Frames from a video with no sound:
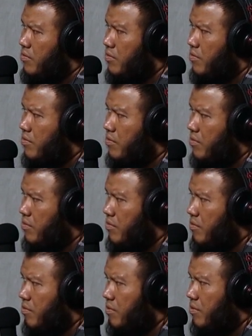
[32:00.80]

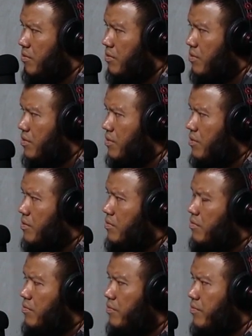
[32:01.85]

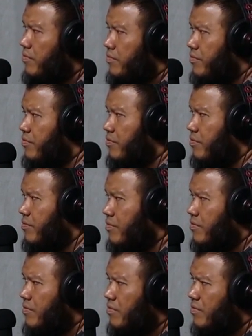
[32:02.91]

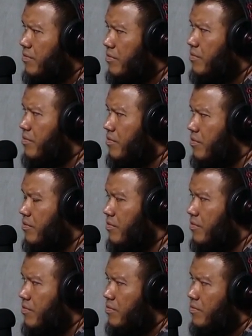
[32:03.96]
No words are spoken by the person on screen.